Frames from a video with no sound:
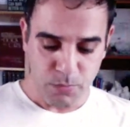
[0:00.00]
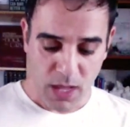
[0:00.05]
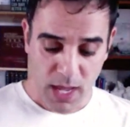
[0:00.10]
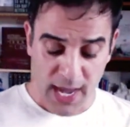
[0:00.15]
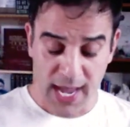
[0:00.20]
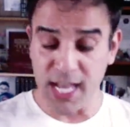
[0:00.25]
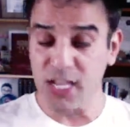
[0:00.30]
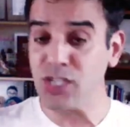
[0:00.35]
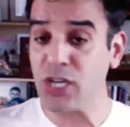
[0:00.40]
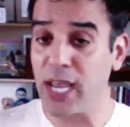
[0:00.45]

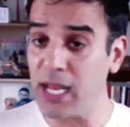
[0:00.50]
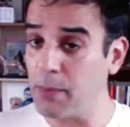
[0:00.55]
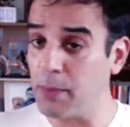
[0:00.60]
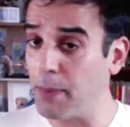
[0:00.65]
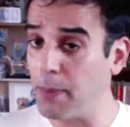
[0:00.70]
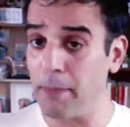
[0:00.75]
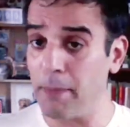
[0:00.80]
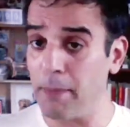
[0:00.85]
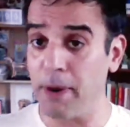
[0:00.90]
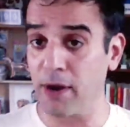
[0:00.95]
educated
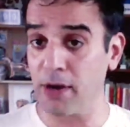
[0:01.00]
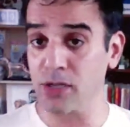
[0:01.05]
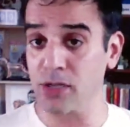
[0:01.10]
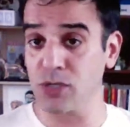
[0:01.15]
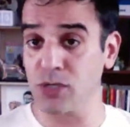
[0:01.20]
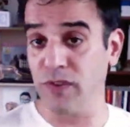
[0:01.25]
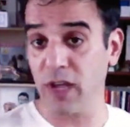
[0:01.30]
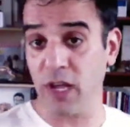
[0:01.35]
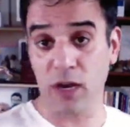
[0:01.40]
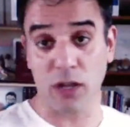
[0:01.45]
pet parents
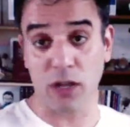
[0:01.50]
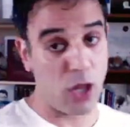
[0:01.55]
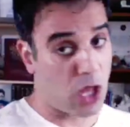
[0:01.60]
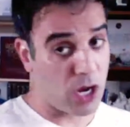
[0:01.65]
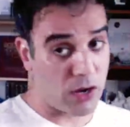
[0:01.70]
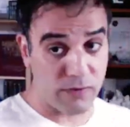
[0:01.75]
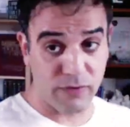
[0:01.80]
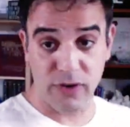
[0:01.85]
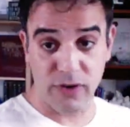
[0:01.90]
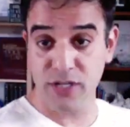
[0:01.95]
who've done a
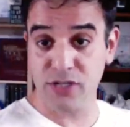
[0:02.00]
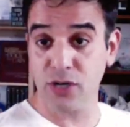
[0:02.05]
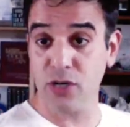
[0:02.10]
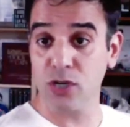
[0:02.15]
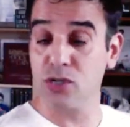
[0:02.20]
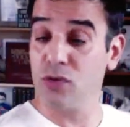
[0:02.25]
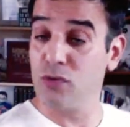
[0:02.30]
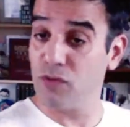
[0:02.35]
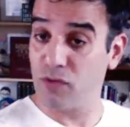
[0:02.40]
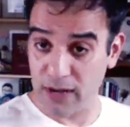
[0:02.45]
lot of
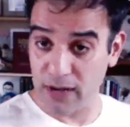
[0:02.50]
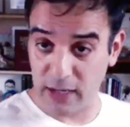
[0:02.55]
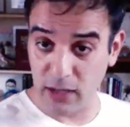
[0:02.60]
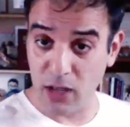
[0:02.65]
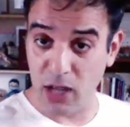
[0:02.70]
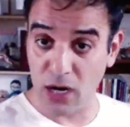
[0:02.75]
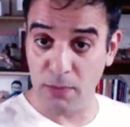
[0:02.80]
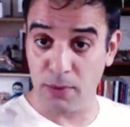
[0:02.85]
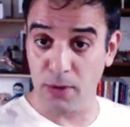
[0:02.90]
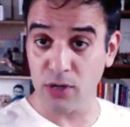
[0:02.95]
research, who've read a
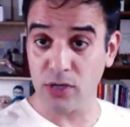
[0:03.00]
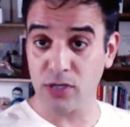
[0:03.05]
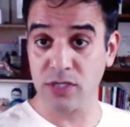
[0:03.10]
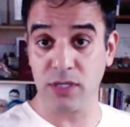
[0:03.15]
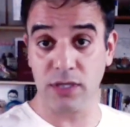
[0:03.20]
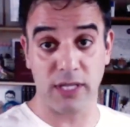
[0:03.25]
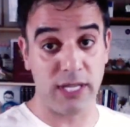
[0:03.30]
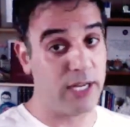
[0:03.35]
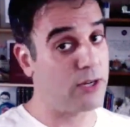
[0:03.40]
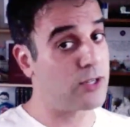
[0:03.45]
lot of
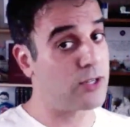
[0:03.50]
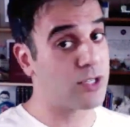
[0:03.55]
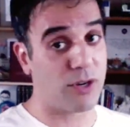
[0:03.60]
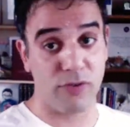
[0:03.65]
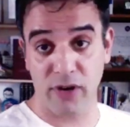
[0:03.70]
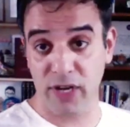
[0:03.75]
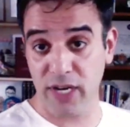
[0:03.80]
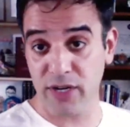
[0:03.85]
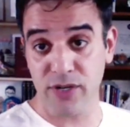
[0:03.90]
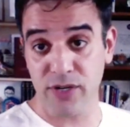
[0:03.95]
books, leaders are
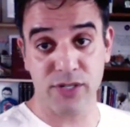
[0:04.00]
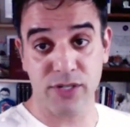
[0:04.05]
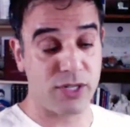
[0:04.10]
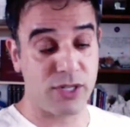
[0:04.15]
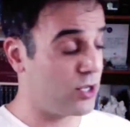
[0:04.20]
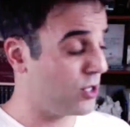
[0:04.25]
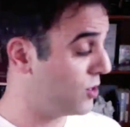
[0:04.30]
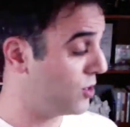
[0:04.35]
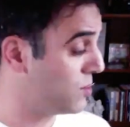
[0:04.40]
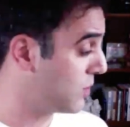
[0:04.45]
readers.
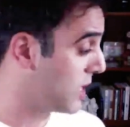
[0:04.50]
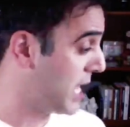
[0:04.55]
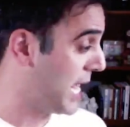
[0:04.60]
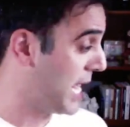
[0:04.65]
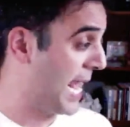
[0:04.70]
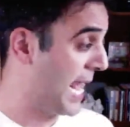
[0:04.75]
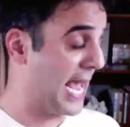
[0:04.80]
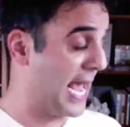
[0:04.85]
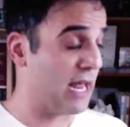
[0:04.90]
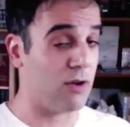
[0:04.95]
You
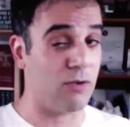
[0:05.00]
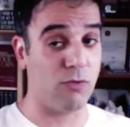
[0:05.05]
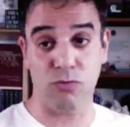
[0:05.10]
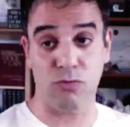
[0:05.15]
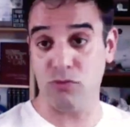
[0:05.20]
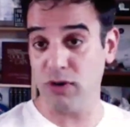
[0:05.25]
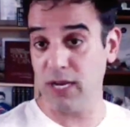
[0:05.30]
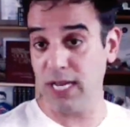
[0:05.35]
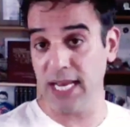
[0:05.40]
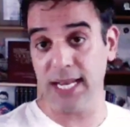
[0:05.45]
can't
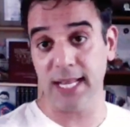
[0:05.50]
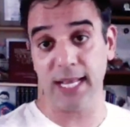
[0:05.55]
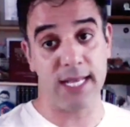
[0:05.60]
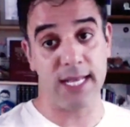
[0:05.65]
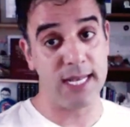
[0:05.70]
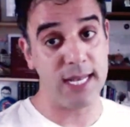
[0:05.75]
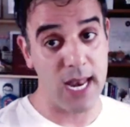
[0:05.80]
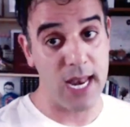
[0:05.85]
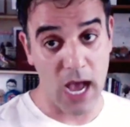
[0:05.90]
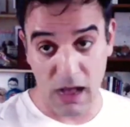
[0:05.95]
read
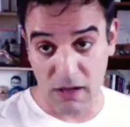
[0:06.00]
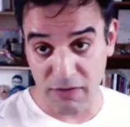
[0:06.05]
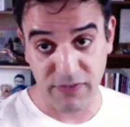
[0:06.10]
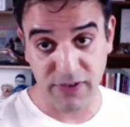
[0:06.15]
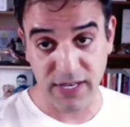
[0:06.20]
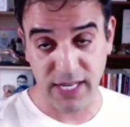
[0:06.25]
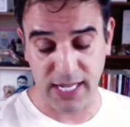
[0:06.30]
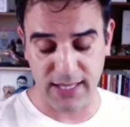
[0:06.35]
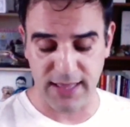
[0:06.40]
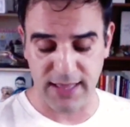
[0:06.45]
enough
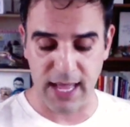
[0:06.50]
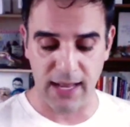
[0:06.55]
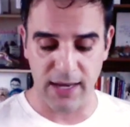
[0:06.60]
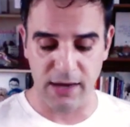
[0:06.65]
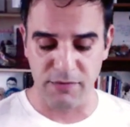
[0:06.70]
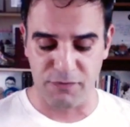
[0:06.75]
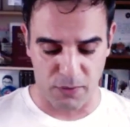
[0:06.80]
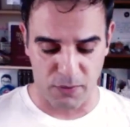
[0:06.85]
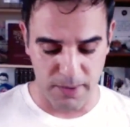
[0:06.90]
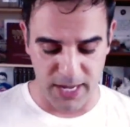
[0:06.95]
to get that
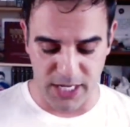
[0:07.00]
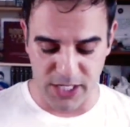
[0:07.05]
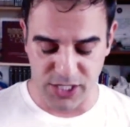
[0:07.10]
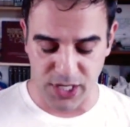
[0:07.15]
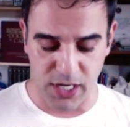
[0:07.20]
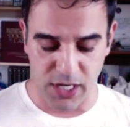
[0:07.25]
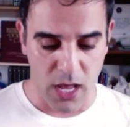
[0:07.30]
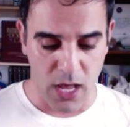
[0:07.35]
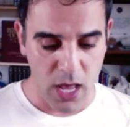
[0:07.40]
information.